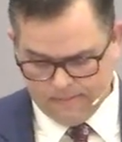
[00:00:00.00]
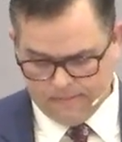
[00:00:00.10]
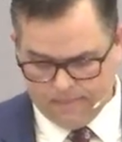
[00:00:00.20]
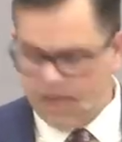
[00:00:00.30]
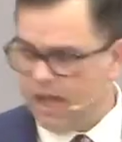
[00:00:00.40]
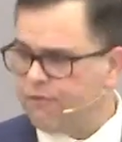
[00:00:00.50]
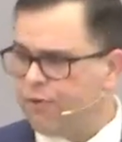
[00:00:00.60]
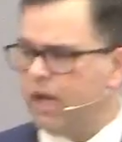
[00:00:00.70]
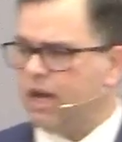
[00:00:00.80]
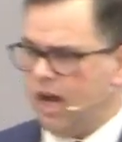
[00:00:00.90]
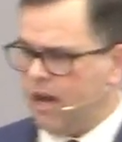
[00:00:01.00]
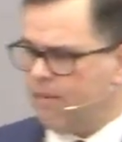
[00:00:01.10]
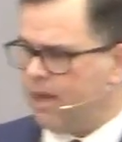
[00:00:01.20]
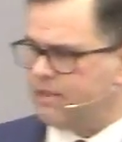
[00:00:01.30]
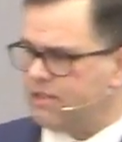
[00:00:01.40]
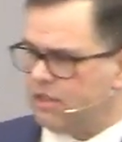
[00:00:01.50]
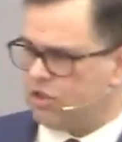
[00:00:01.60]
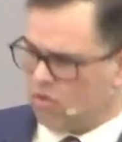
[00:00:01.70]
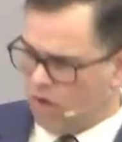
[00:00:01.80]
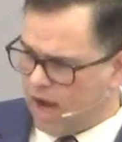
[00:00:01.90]
If we come as the
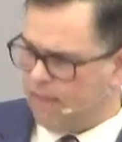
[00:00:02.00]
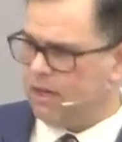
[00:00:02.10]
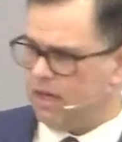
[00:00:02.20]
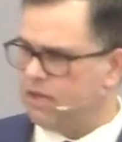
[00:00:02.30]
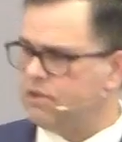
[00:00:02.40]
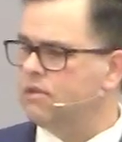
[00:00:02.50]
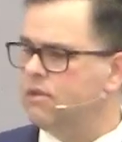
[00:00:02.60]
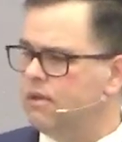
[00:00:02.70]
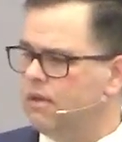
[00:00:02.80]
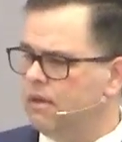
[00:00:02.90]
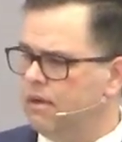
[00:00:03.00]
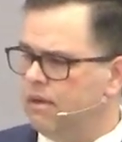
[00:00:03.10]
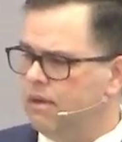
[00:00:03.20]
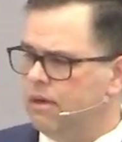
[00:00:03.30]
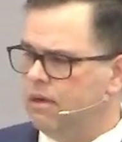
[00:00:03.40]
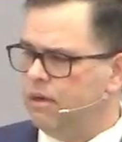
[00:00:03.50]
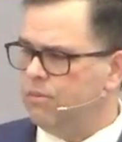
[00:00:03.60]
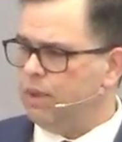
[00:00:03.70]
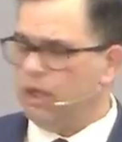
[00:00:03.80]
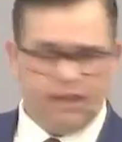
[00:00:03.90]
scribe does,
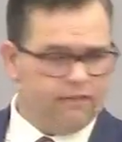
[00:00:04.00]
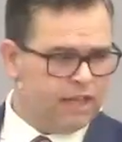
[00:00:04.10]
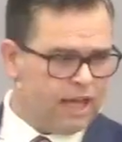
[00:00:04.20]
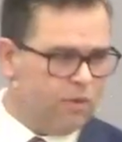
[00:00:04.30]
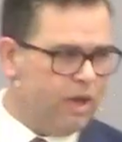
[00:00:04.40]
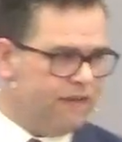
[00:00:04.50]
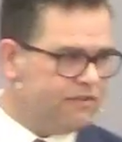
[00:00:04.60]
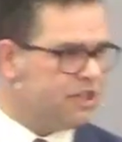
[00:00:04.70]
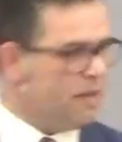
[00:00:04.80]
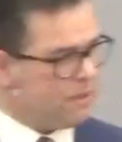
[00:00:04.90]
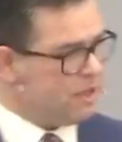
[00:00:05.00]
believing that we have something to